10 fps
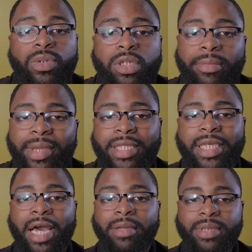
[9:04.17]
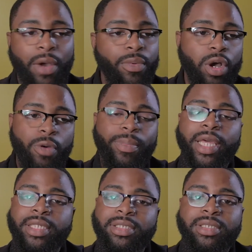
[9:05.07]
so many times. I would go
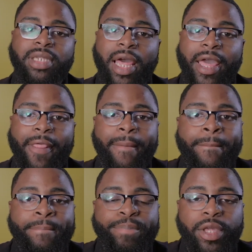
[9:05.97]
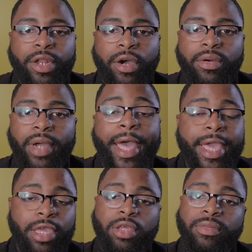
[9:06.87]
places like,
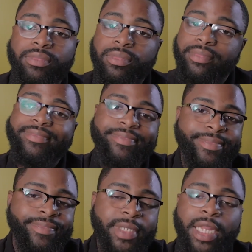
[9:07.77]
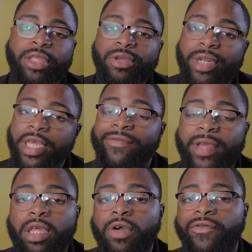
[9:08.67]
hey, I'm telling you, you need a
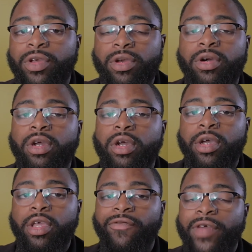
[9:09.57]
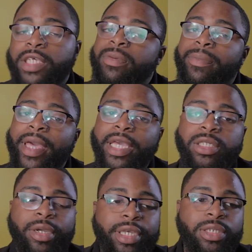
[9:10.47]
video for your Facebook page,
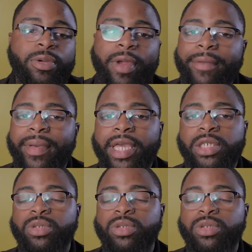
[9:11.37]
your Instagram page.